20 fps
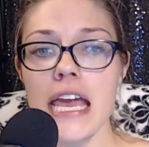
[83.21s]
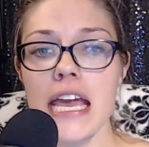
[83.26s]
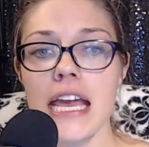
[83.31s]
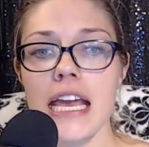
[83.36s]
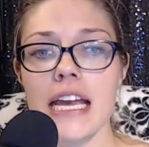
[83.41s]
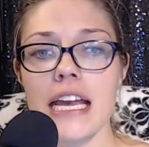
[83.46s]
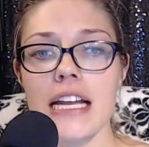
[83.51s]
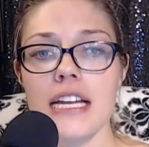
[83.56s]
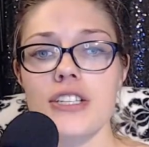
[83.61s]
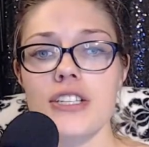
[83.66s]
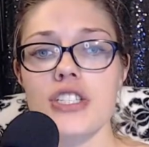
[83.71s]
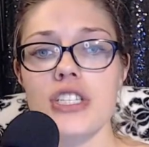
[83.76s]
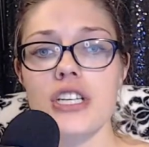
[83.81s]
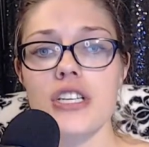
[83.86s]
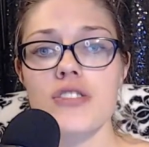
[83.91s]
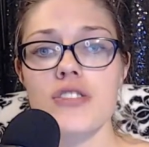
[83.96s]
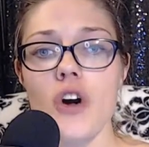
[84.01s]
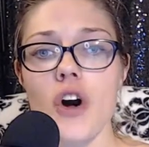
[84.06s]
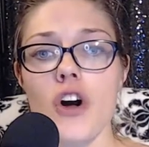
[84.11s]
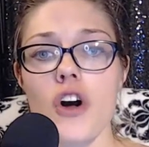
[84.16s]
and
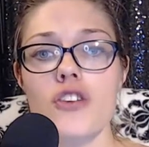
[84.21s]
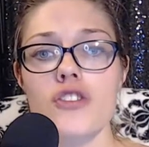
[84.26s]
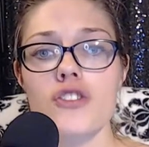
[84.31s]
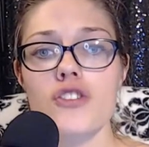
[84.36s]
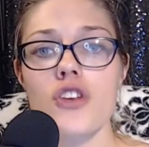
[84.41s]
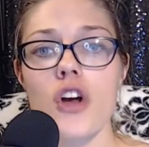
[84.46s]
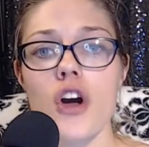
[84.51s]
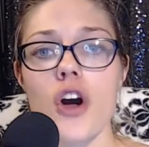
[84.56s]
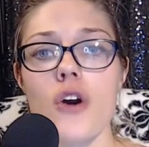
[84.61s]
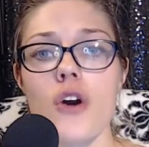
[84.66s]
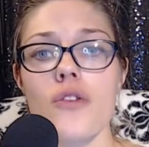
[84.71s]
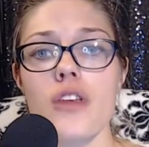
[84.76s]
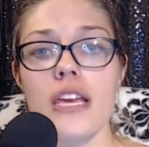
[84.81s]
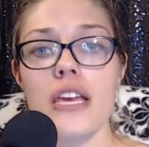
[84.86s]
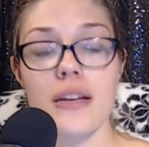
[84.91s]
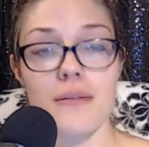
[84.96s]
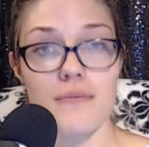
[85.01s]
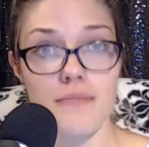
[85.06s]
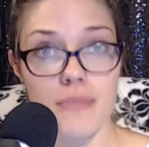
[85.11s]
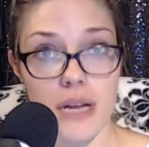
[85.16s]
she's also the
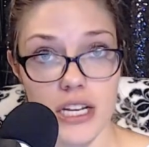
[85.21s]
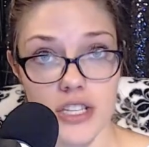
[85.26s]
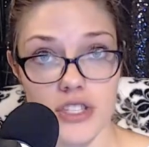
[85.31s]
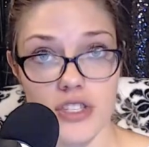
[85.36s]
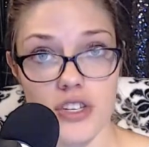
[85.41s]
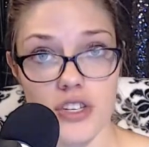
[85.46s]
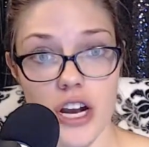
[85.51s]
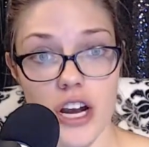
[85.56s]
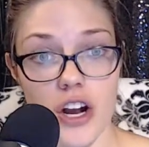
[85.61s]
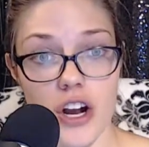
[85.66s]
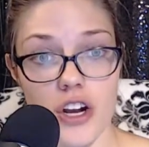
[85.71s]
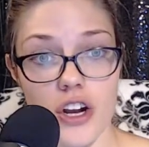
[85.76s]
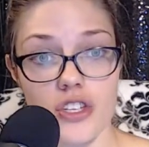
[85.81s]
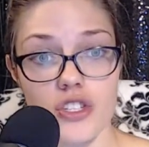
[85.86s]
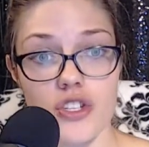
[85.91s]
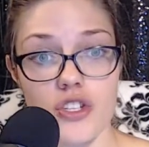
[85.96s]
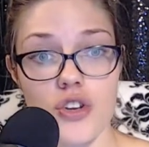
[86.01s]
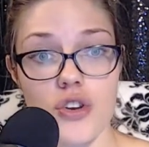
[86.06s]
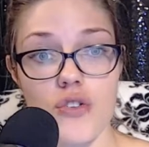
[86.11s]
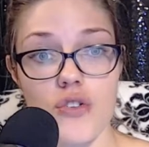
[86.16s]
administrator
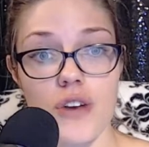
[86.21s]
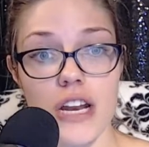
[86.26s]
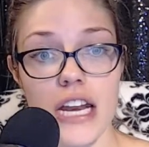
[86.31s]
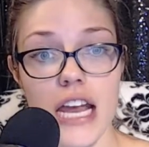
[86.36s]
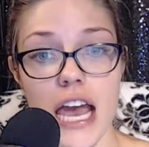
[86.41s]
to an